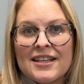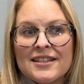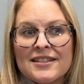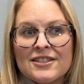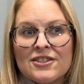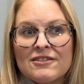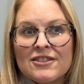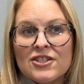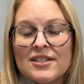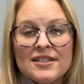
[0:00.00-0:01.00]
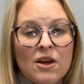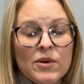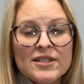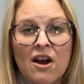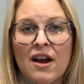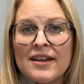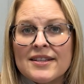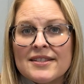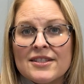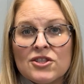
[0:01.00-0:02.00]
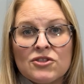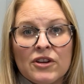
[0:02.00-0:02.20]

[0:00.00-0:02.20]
he just is always honest and